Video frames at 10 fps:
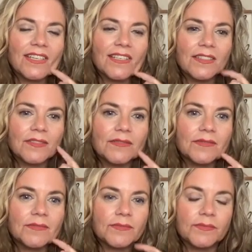
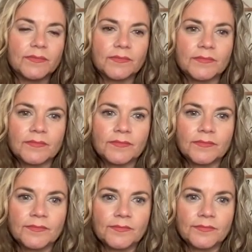
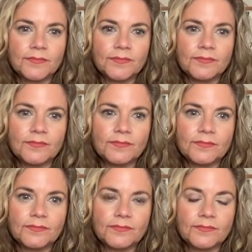
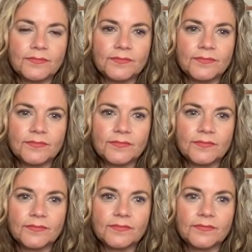
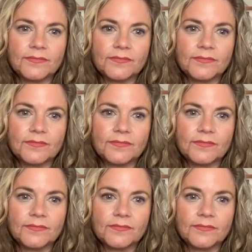(silent)